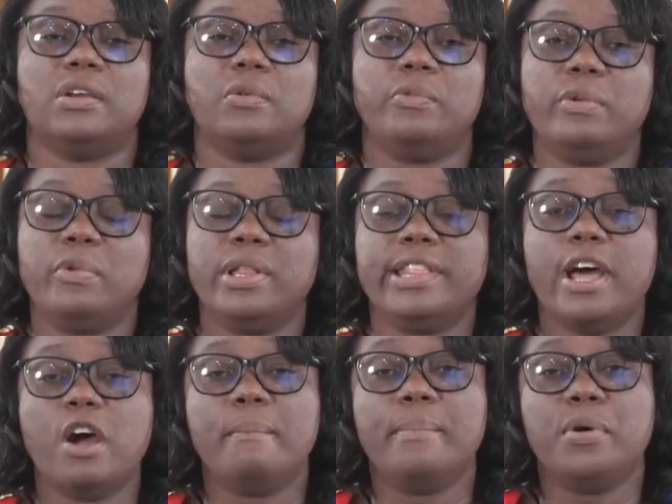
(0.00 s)
We will
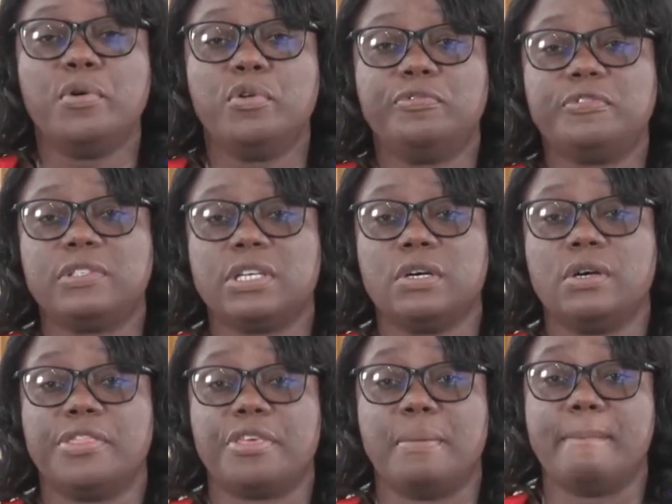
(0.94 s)
now move
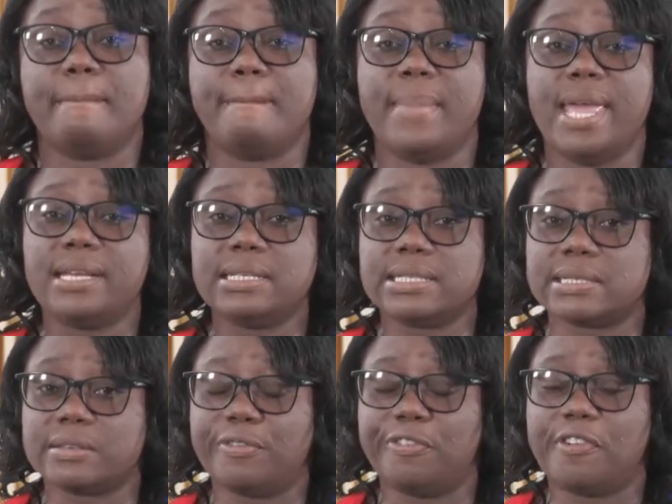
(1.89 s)
to the
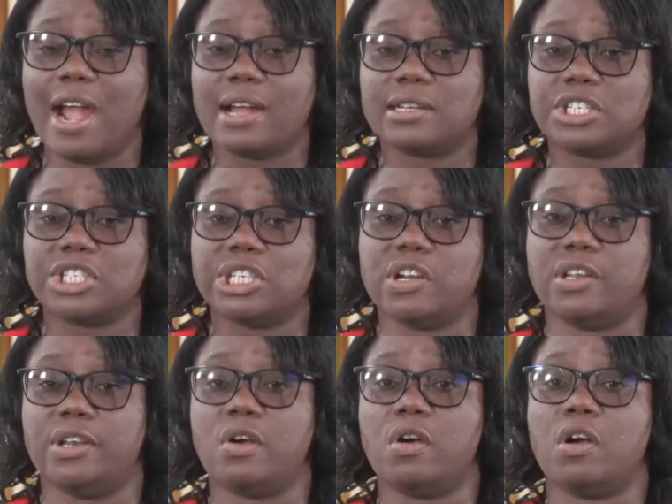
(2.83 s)
mixed
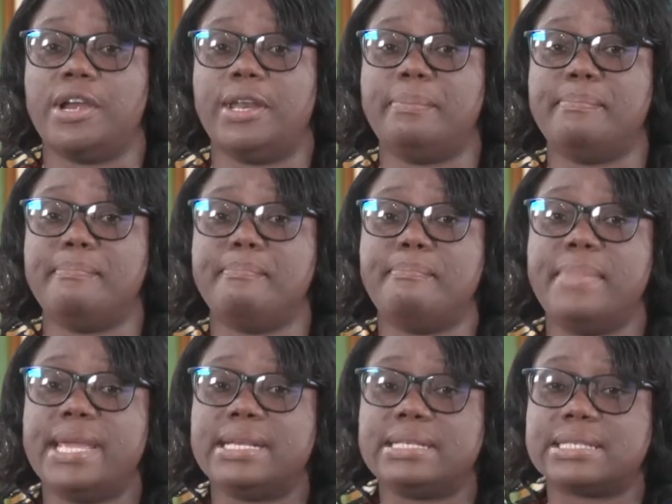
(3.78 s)
fraction or the
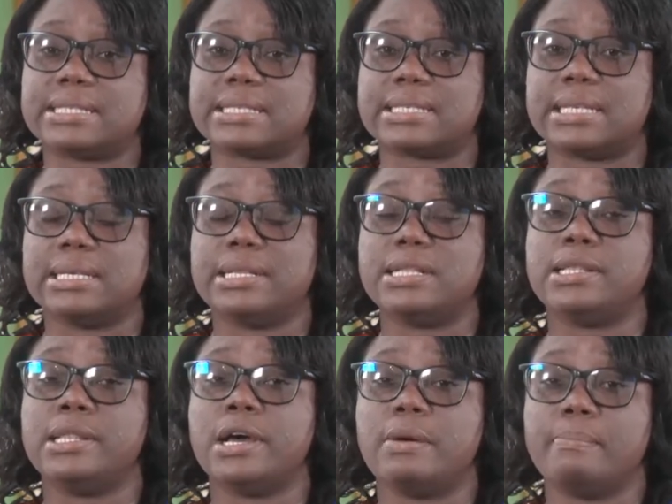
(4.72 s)
mixed
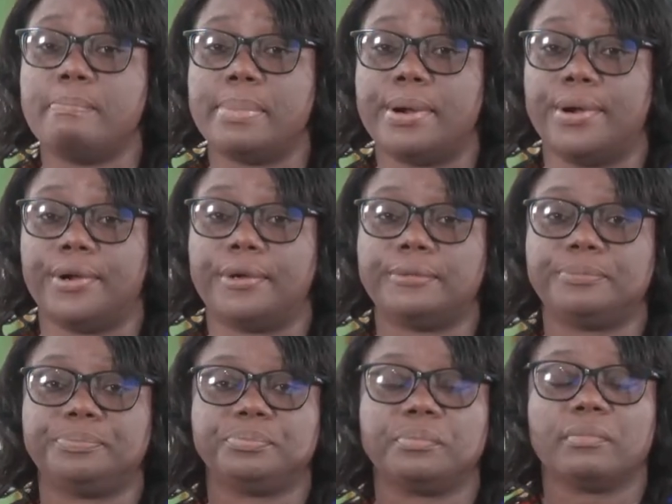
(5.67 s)
number.
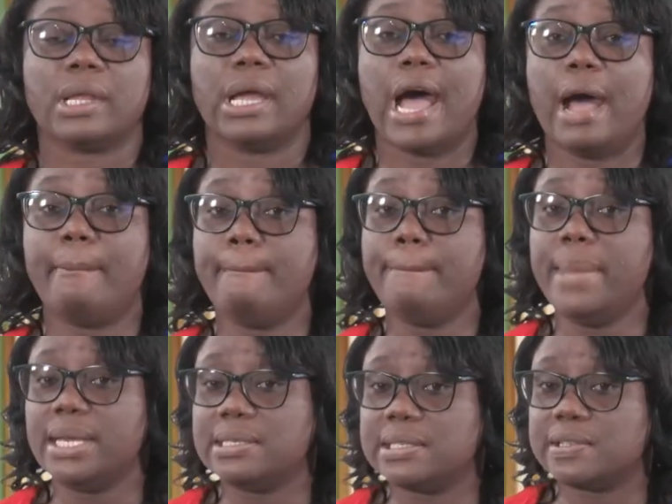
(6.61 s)
A
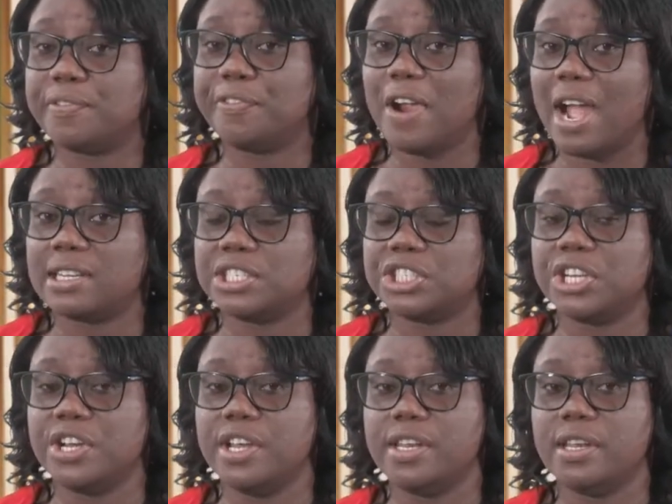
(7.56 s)
mixed
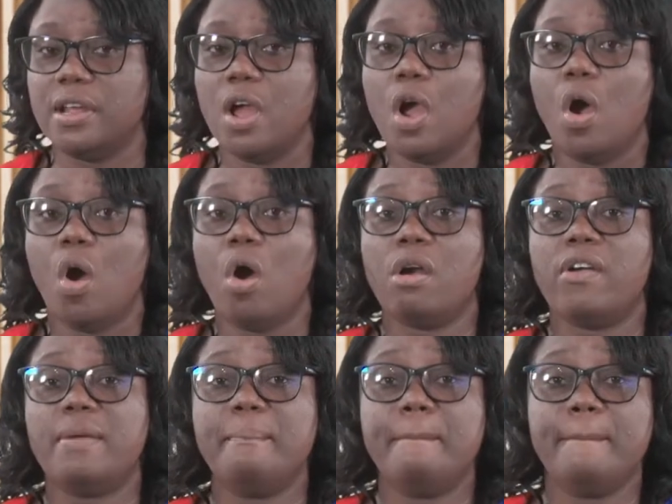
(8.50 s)
fraction
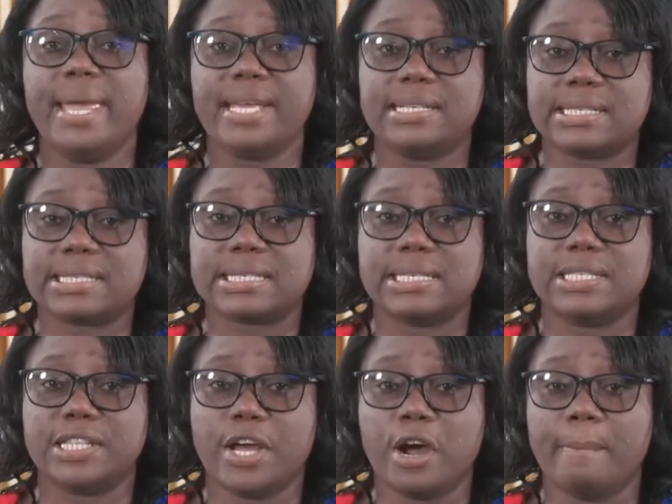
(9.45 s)
or a mixed
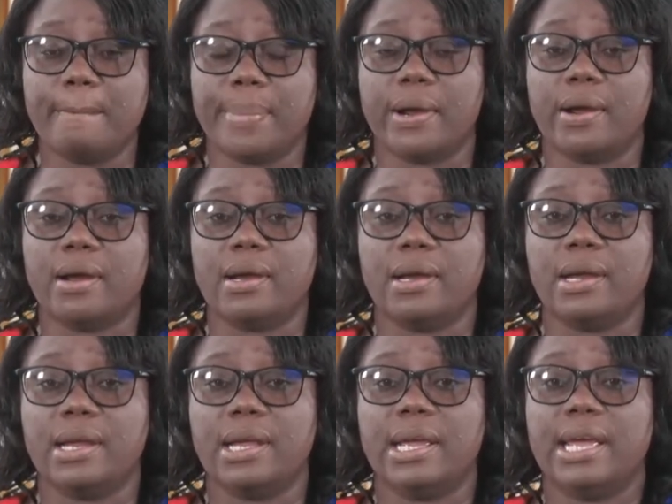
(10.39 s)
number
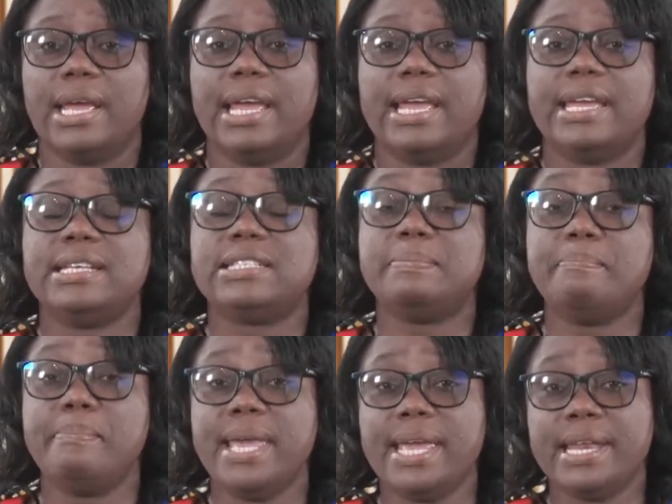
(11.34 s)
is
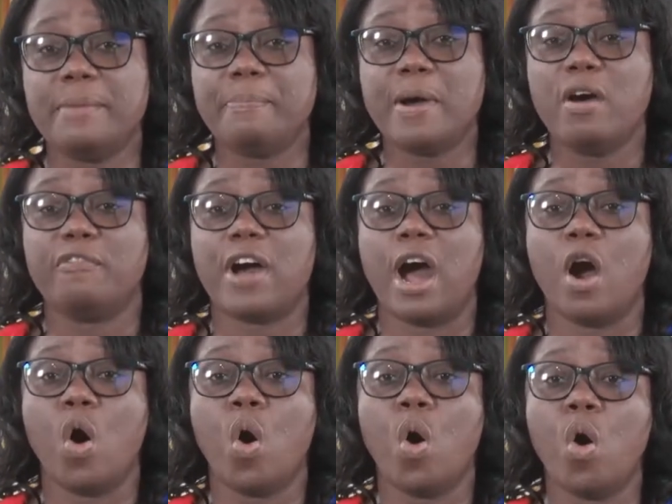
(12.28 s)
made up of a
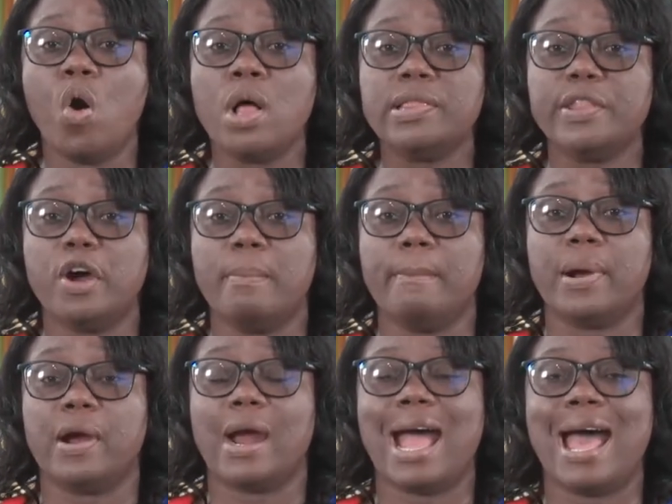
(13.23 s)
whole number